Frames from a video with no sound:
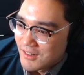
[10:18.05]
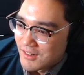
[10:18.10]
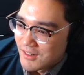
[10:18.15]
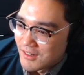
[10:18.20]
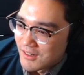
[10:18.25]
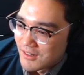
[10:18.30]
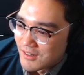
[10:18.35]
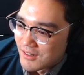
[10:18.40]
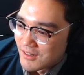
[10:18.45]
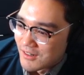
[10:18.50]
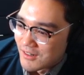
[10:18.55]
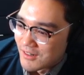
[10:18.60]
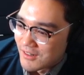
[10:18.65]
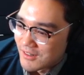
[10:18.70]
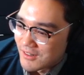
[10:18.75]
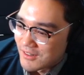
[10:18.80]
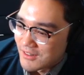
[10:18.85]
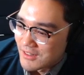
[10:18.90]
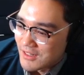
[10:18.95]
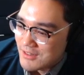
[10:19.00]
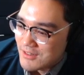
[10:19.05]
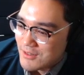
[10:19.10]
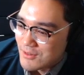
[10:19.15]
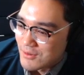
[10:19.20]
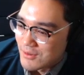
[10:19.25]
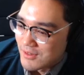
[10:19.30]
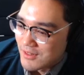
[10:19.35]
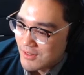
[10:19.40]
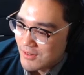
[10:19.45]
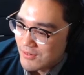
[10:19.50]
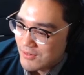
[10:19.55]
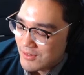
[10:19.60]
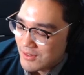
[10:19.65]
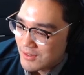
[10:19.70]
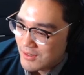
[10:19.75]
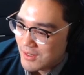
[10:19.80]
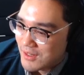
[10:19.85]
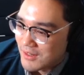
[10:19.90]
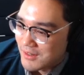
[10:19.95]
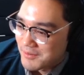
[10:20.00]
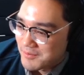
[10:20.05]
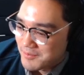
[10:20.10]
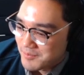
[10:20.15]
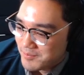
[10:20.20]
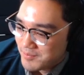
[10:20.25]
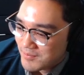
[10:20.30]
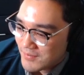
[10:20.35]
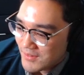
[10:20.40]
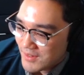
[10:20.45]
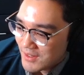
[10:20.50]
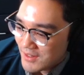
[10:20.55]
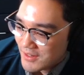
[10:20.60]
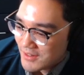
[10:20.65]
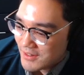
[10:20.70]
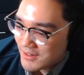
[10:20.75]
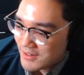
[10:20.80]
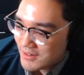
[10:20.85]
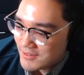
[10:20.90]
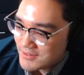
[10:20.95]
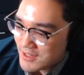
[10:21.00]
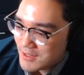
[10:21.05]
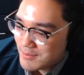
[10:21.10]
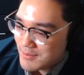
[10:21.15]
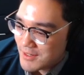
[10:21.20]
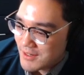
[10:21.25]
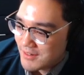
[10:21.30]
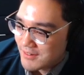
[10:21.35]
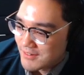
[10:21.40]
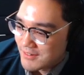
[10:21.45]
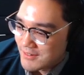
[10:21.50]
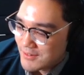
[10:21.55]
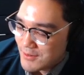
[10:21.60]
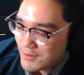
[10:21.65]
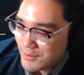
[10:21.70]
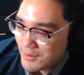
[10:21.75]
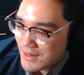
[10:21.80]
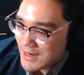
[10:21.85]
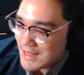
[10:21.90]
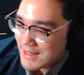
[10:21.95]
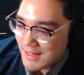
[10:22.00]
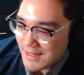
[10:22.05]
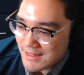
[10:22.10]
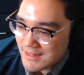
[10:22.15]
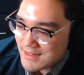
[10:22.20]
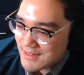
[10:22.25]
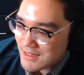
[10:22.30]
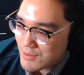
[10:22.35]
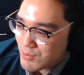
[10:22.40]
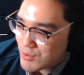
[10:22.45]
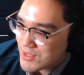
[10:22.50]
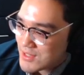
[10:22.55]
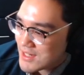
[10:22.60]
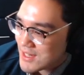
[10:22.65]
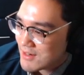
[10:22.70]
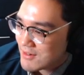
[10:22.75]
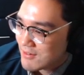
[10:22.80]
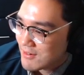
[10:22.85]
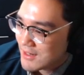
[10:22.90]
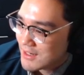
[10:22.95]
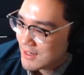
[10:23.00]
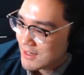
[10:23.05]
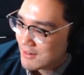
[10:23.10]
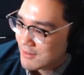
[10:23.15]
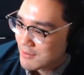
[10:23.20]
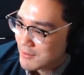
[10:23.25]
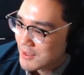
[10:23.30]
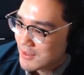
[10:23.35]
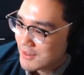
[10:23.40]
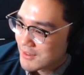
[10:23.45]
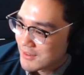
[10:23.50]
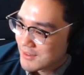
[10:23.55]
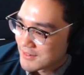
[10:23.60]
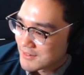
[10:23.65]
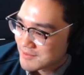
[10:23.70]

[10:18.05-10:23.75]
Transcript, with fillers: Oh, that's a relief. Okay. Come on. We're at like 6% right now, bro.